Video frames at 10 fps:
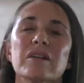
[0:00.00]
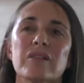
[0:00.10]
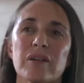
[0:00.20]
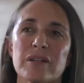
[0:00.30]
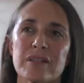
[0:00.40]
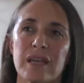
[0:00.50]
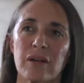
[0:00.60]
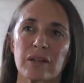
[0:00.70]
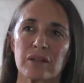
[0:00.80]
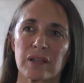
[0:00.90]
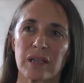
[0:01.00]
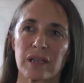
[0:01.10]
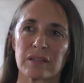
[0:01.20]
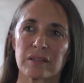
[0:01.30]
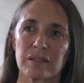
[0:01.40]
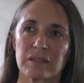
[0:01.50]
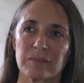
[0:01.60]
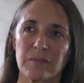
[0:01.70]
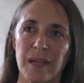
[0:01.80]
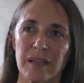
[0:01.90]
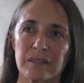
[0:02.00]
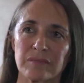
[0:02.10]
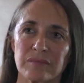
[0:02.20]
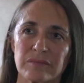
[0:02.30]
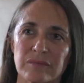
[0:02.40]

very scary looking uh, man